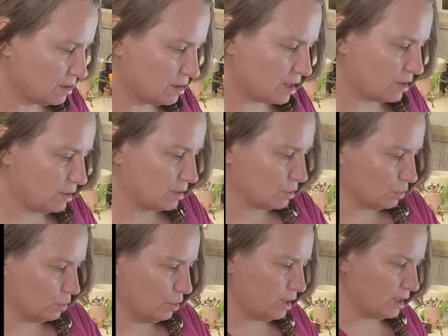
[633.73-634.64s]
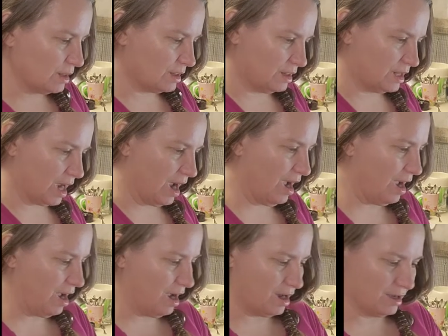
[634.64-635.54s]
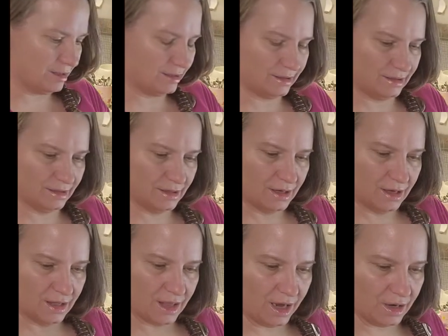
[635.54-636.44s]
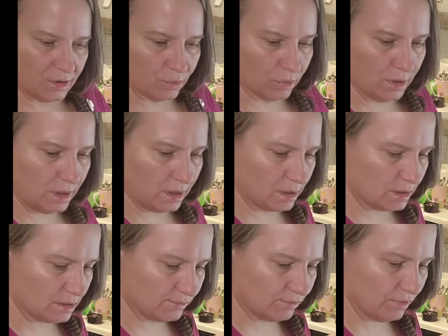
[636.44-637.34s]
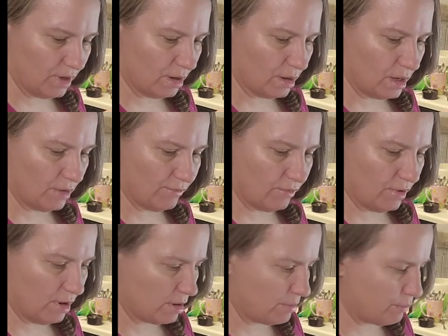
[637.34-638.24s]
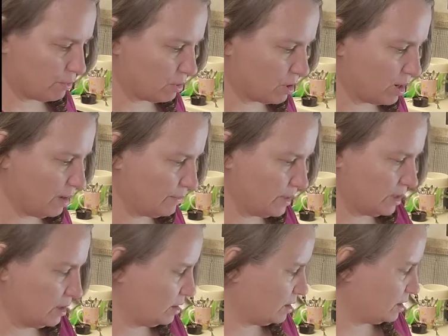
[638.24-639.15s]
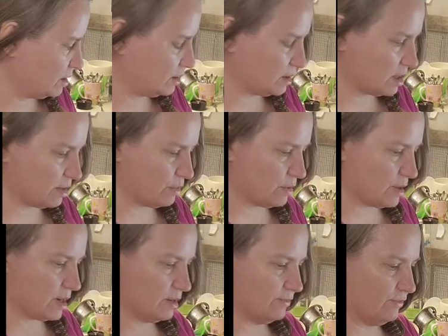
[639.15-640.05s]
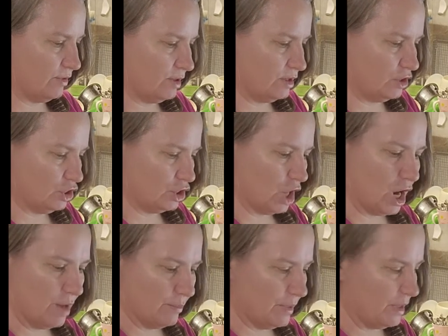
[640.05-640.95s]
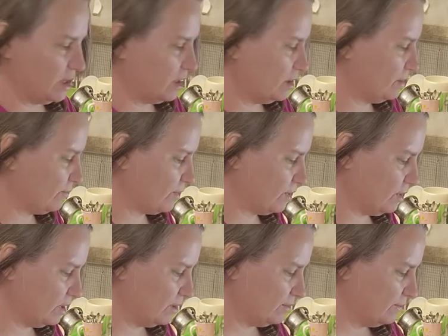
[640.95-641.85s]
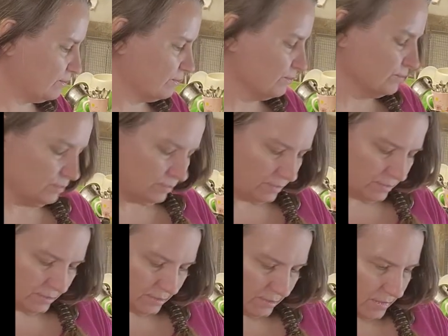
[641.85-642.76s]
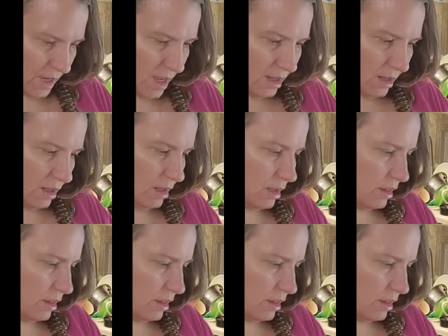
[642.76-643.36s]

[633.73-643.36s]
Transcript: get this. Look at that. That green is very, very prominent this time around. Very dominant. Very, I like